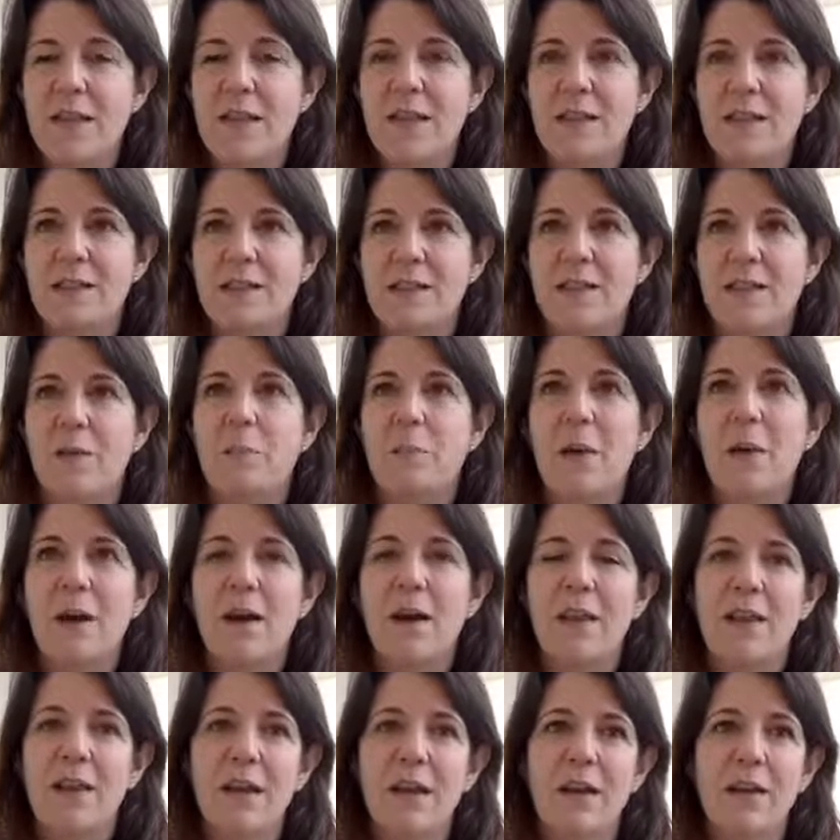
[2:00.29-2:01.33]
sector but i
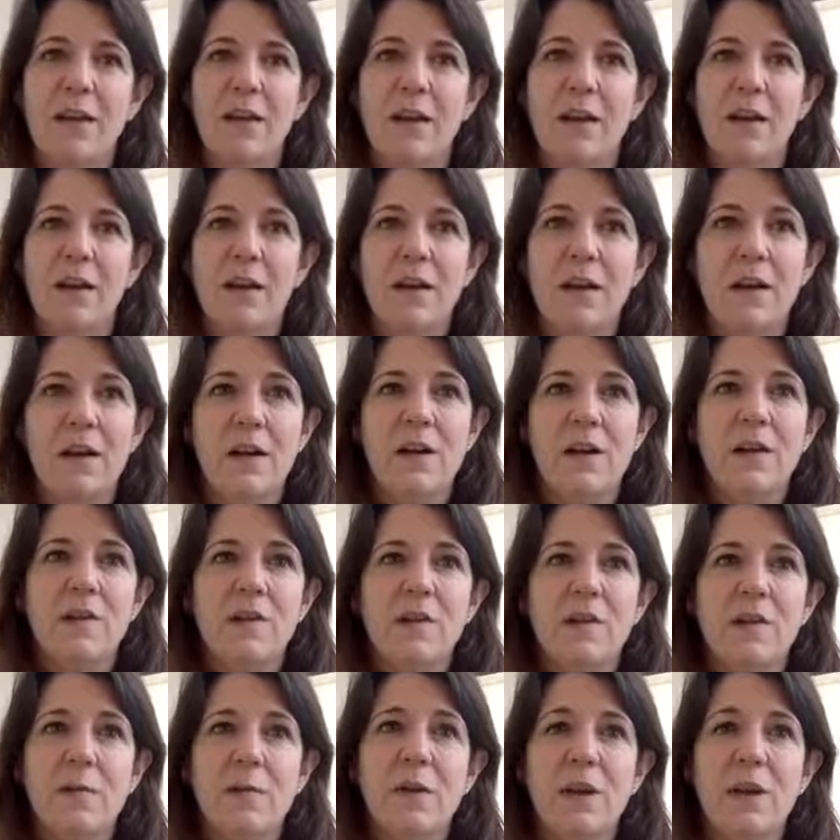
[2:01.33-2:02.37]
think that
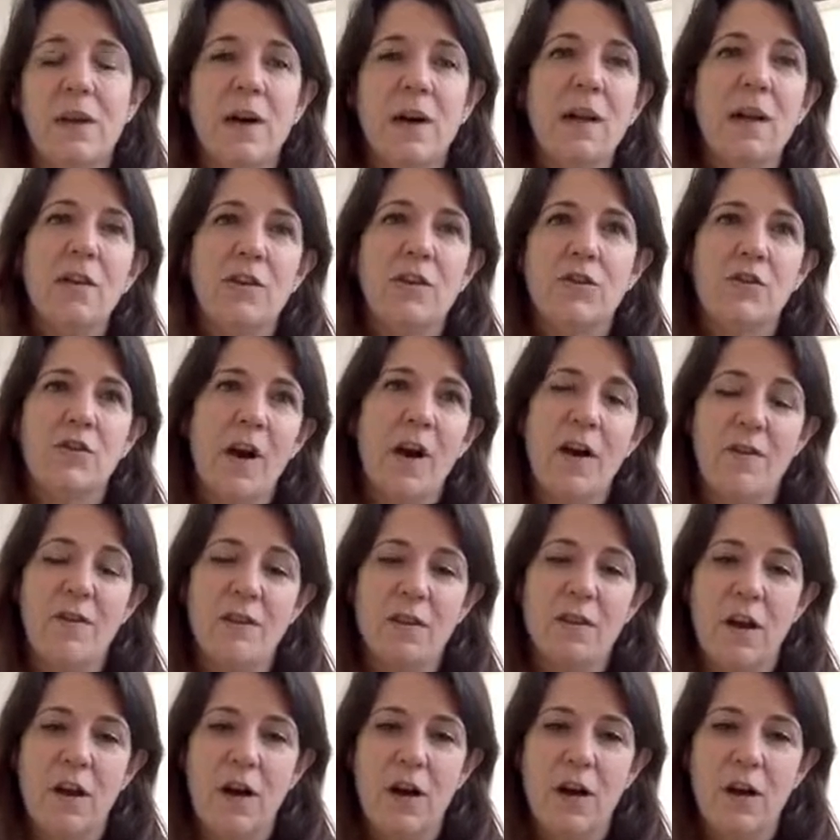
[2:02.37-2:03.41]
some of the other
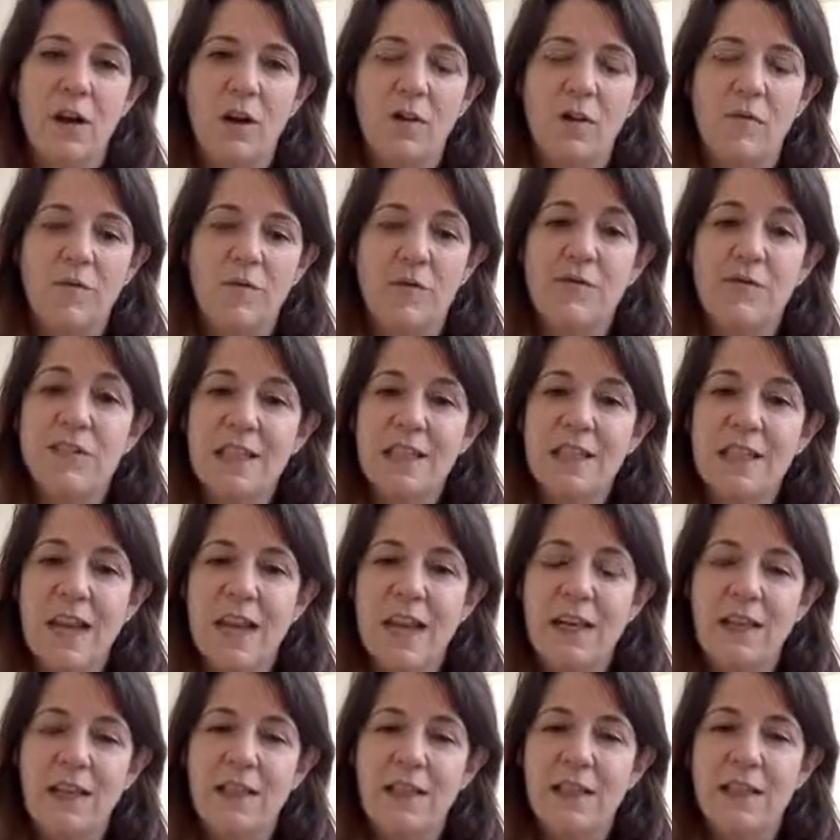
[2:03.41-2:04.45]
drivers are for
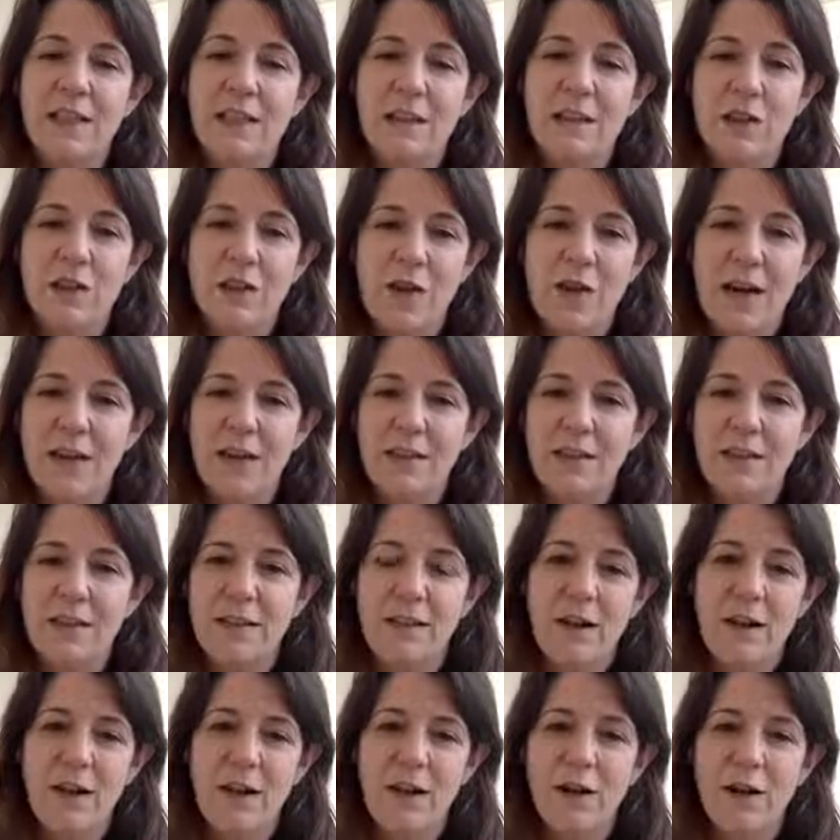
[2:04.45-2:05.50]
retaining and
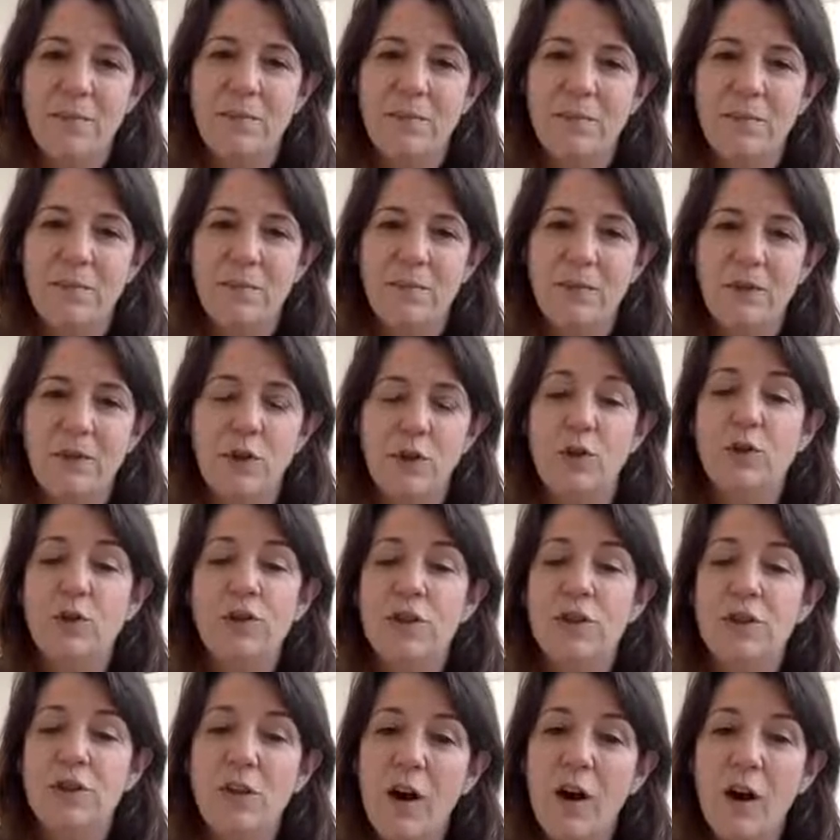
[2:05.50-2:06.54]
attracting um, good
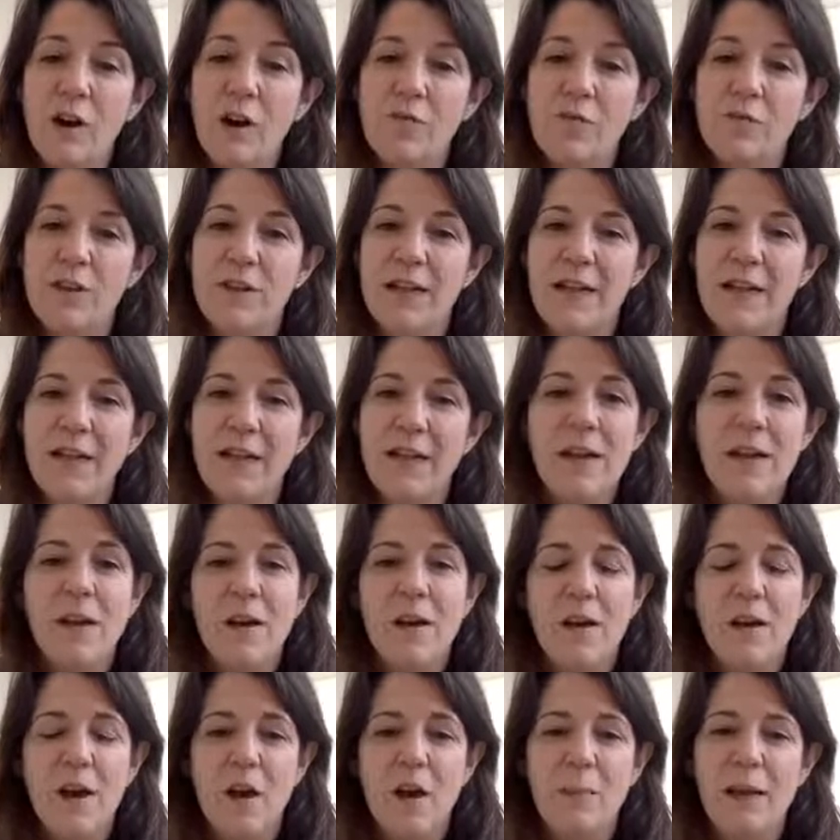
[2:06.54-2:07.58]
staff, really.
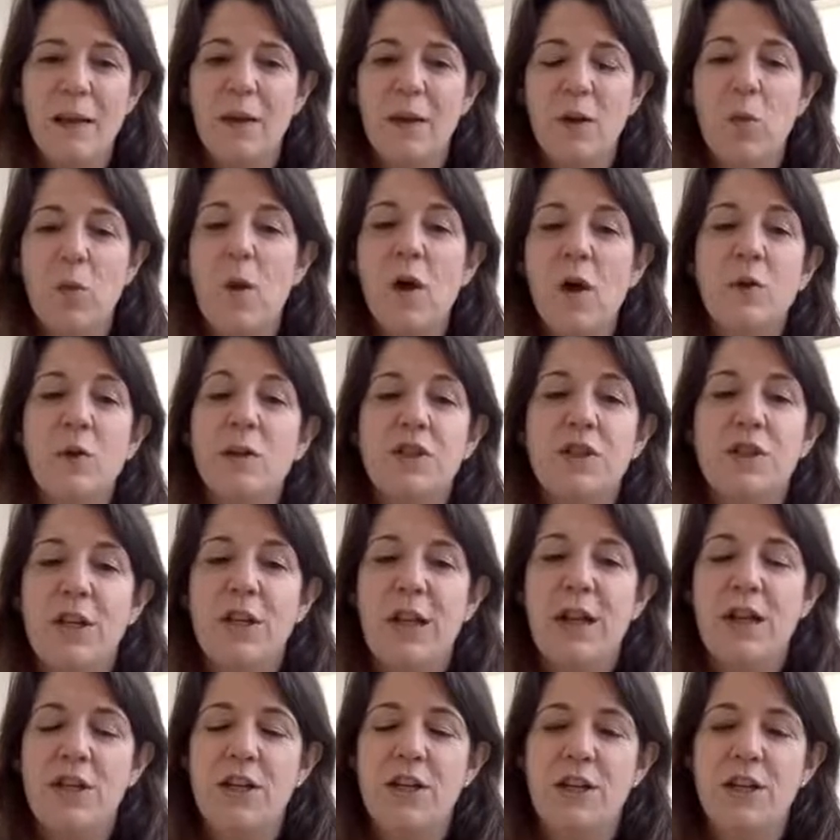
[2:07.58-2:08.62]
I mean, the world is
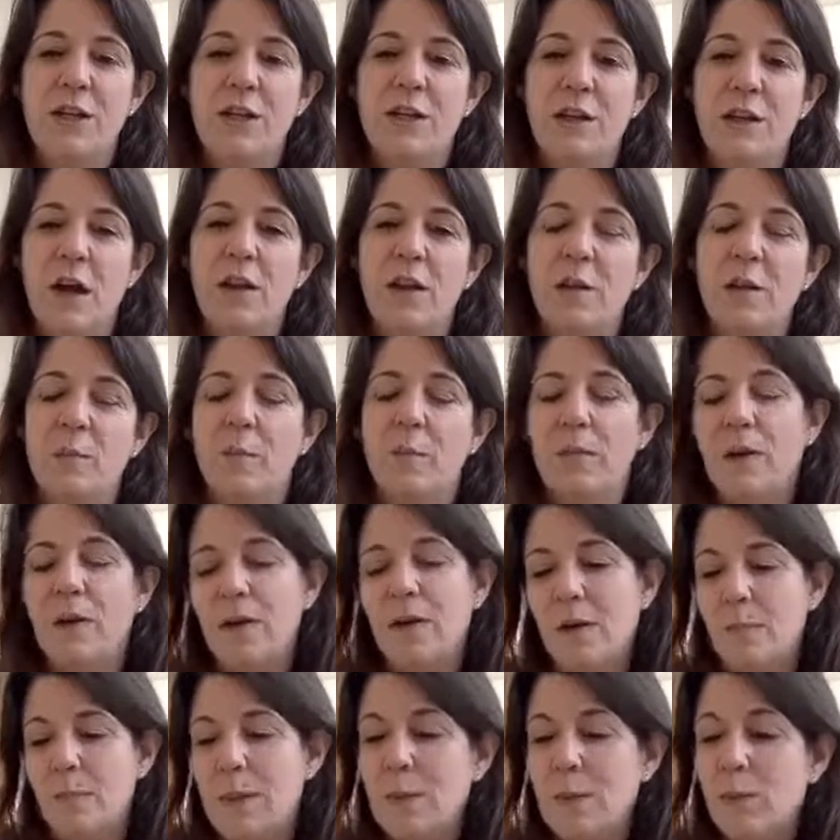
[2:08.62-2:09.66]
changing, and other
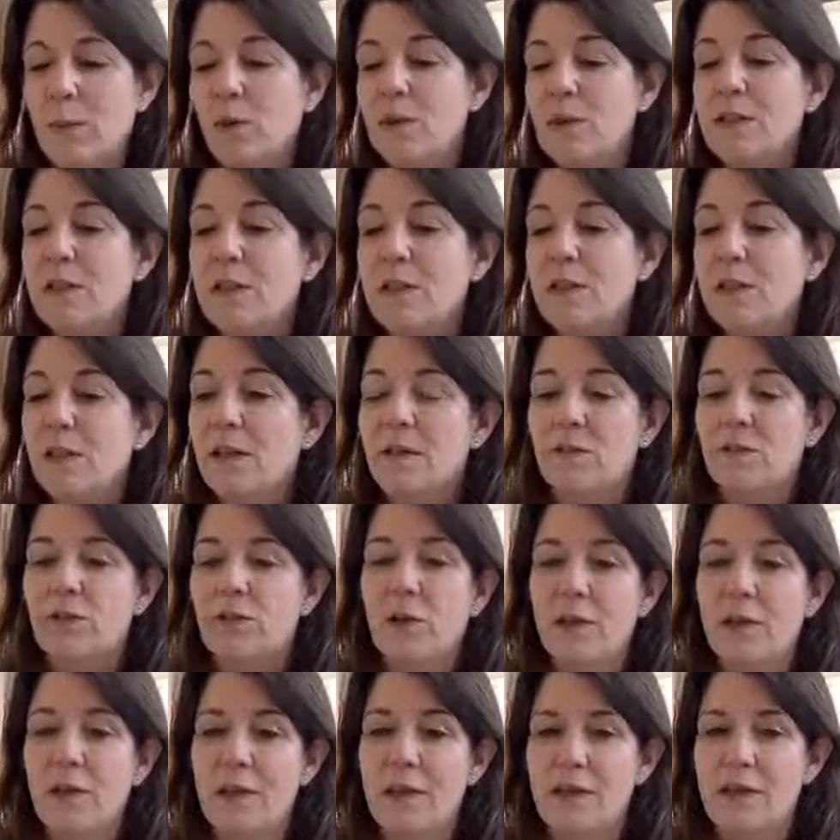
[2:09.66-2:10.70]
uh, people can see other
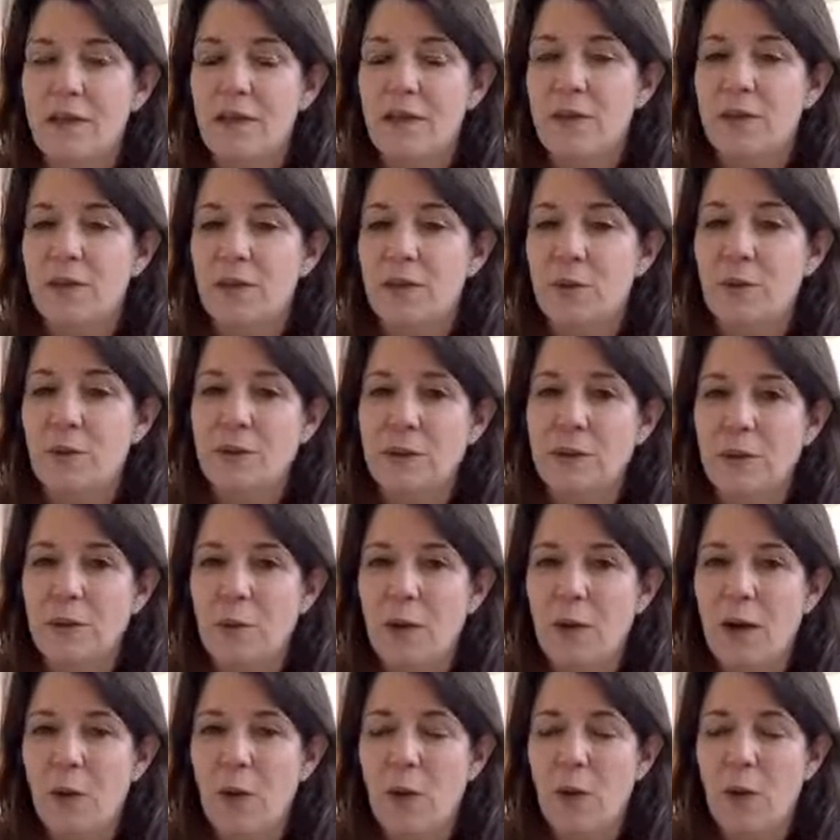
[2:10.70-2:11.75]
organisations doing this
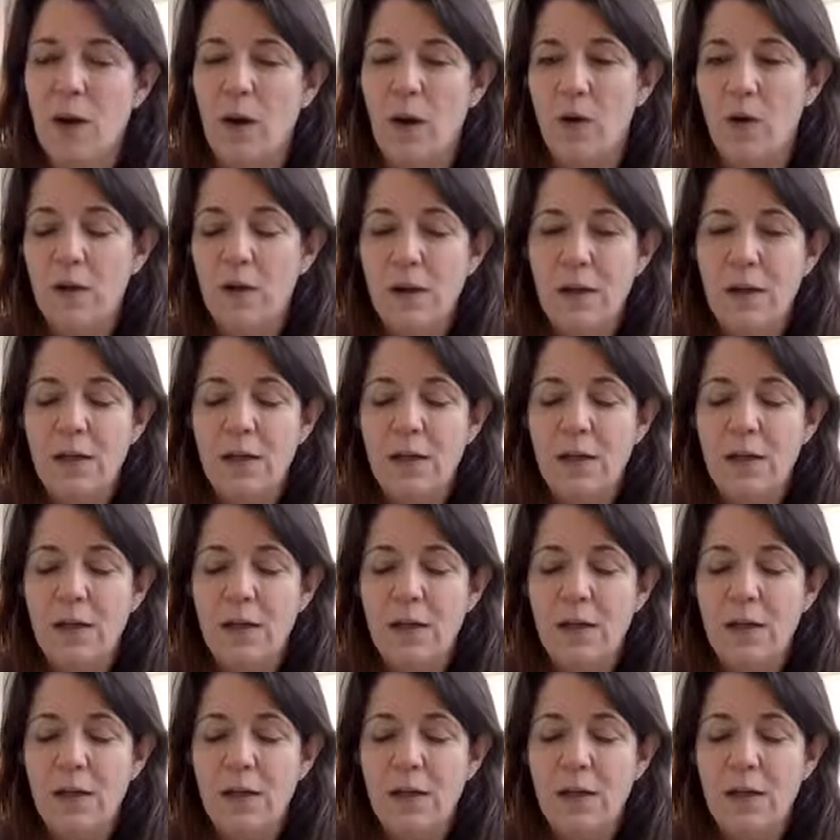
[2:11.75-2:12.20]
quite well.